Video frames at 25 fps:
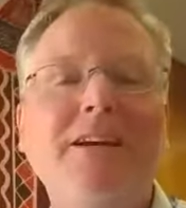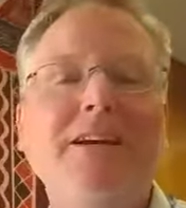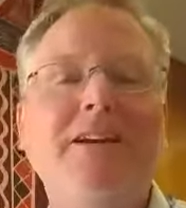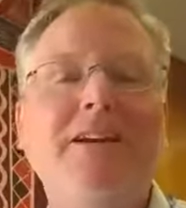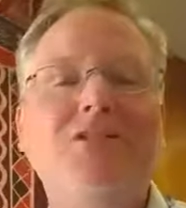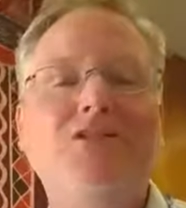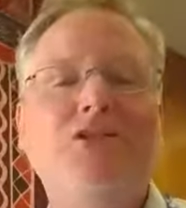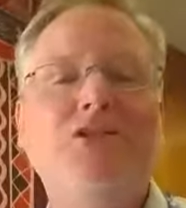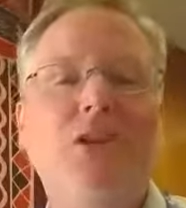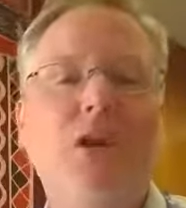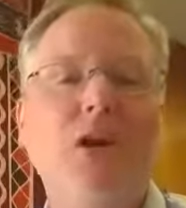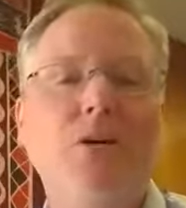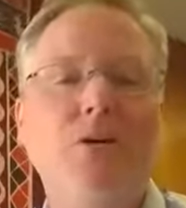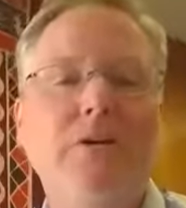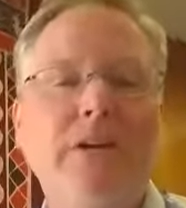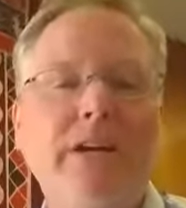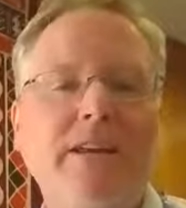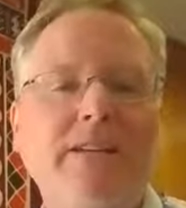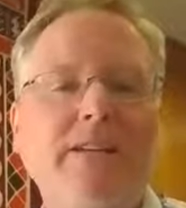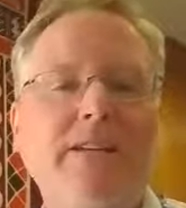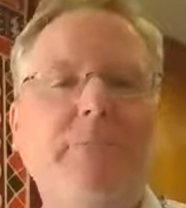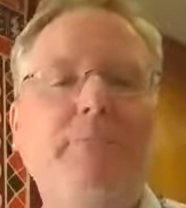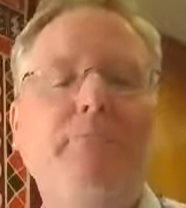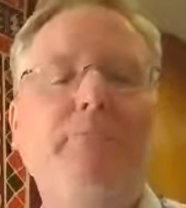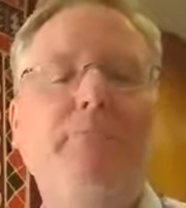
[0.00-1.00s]
So
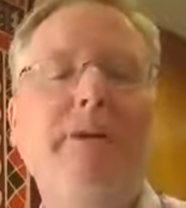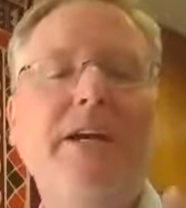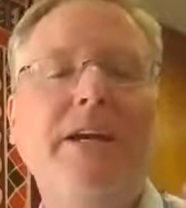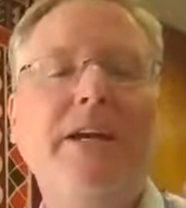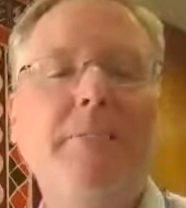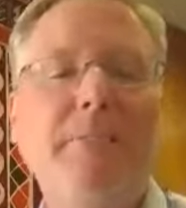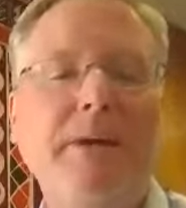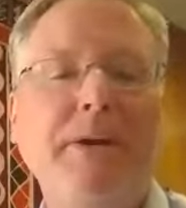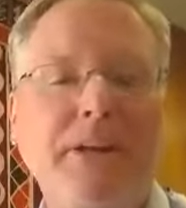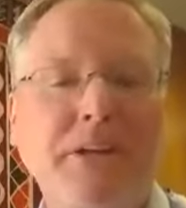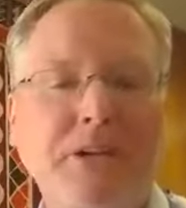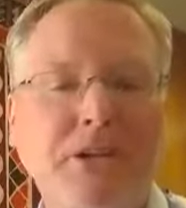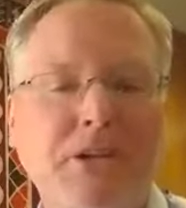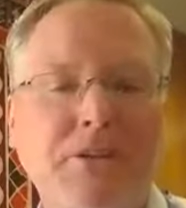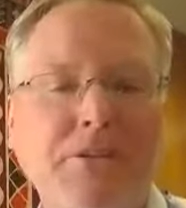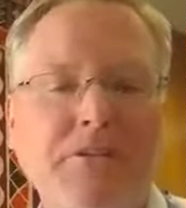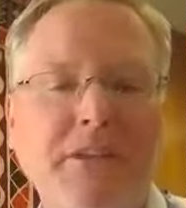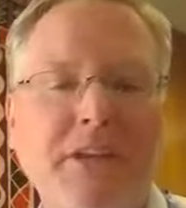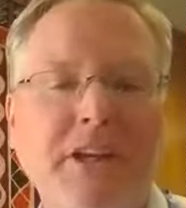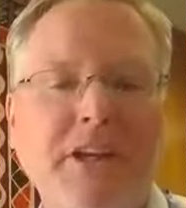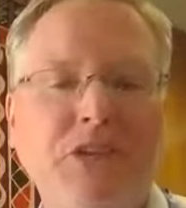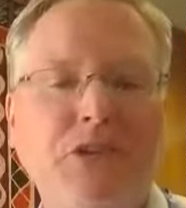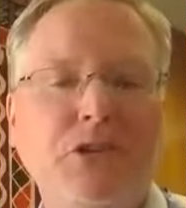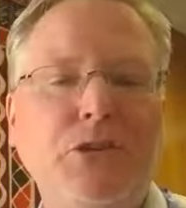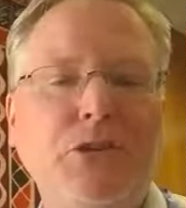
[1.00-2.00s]
in the big picture of
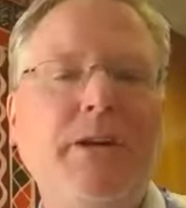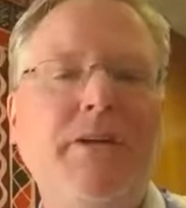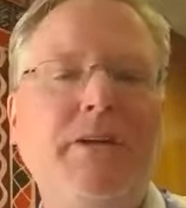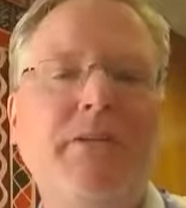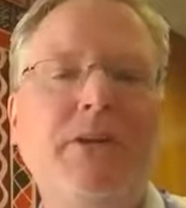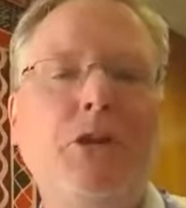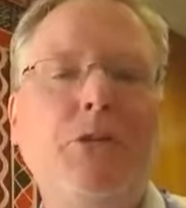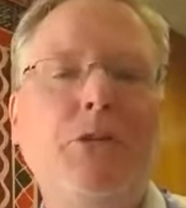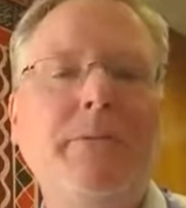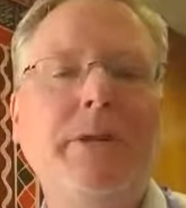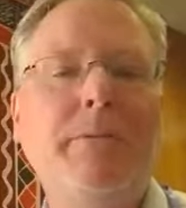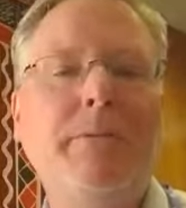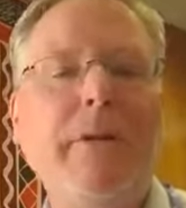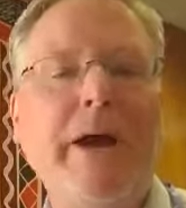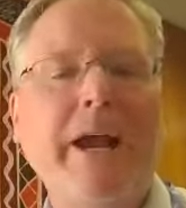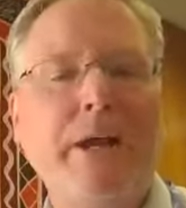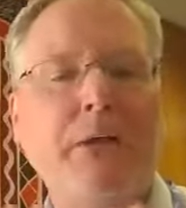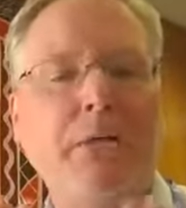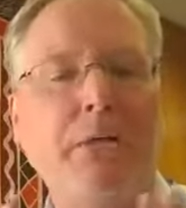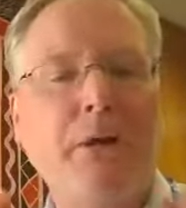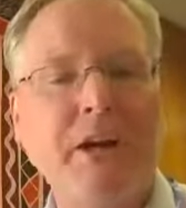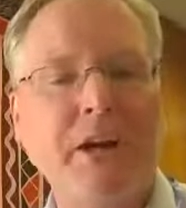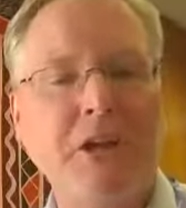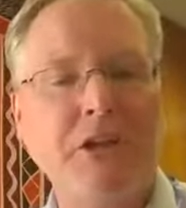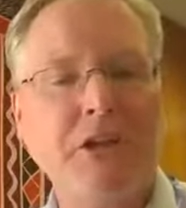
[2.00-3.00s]
things, you have human
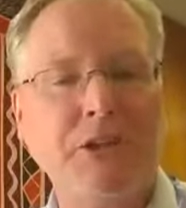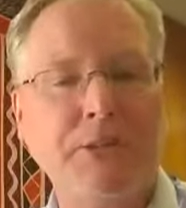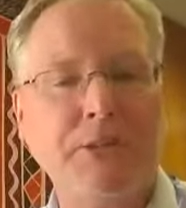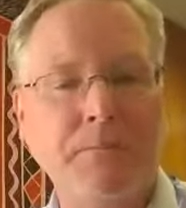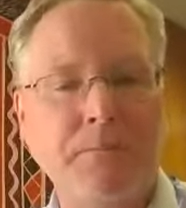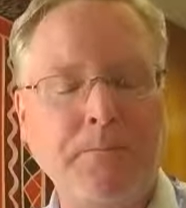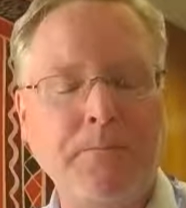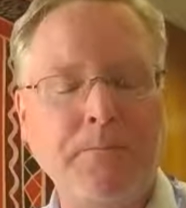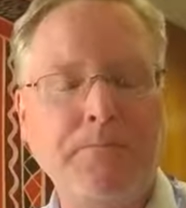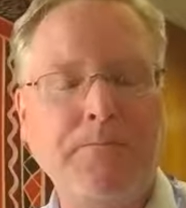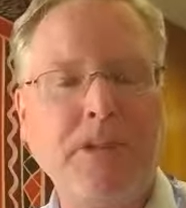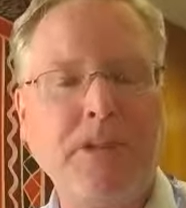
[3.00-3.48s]
migration,